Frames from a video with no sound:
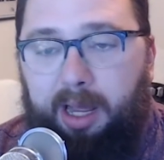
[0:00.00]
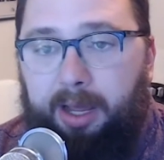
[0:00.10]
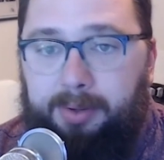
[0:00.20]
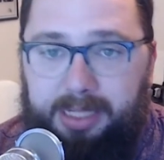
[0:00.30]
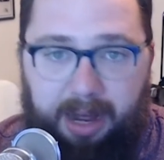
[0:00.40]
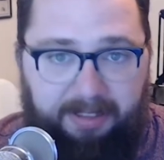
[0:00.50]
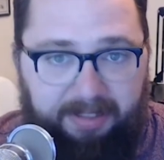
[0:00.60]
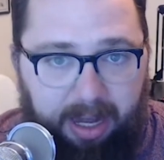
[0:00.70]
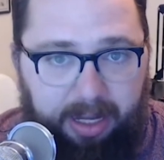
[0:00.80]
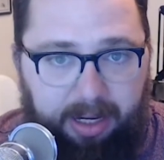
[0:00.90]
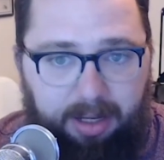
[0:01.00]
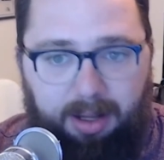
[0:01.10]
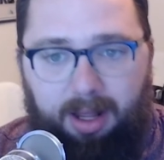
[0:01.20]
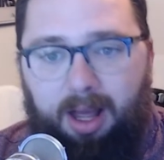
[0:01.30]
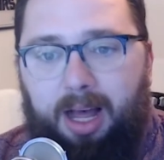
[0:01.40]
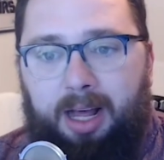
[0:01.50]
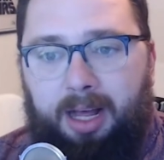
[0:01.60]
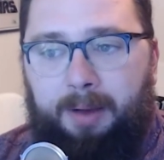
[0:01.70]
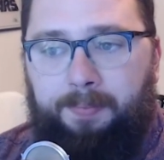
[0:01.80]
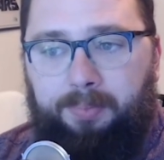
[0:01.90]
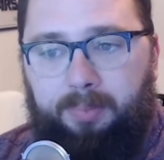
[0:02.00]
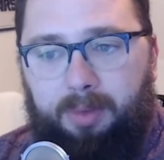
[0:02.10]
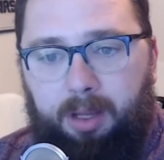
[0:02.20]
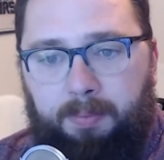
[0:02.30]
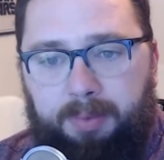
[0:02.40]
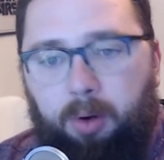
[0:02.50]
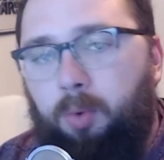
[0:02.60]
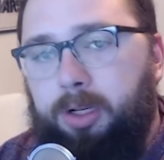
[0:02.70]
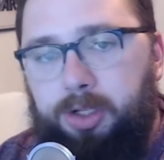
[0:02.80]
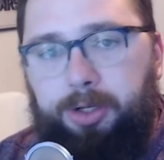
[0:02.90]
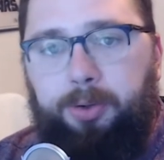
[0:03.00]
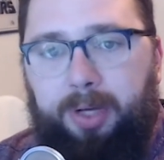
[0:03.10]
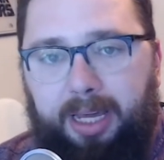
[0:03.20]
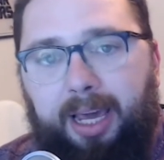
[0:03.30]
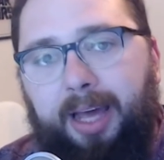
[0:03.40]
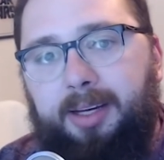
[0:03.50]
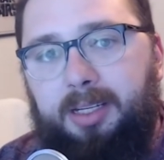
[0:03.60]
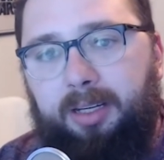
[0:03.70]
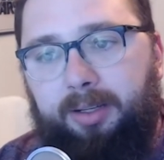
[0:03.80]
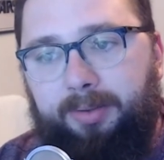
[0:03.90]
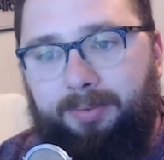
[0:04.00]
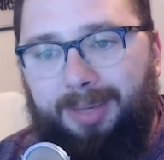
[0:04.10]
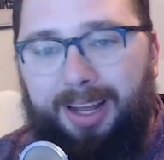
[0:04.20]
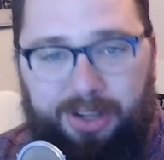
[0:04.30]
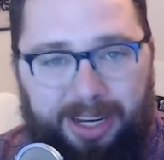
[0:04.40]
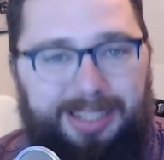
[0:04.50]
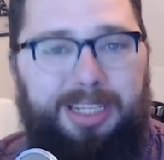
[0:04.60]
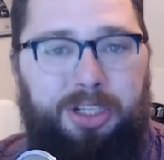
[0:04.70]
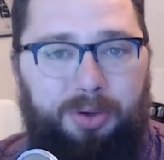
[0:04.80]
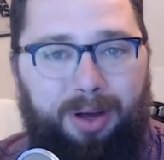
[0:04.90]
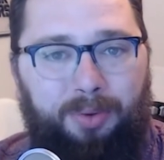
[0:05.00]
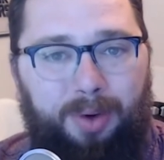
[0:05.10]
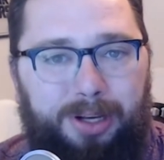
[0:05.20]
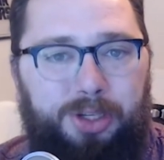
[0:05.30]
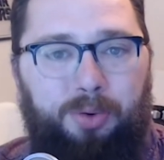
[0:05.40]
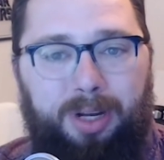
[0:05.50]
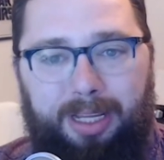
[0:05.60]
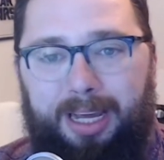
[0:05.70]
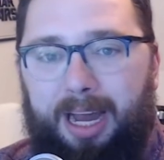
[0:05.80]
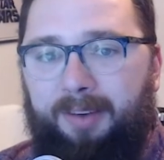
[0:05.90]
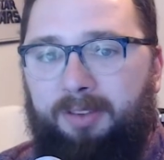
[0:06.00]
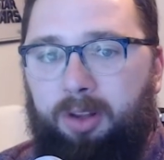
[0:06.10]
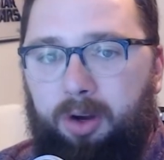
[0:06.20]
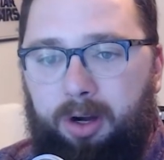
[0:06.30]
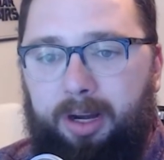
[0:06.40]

It was not fun. But once you get adjusted to it, once you really kind of learn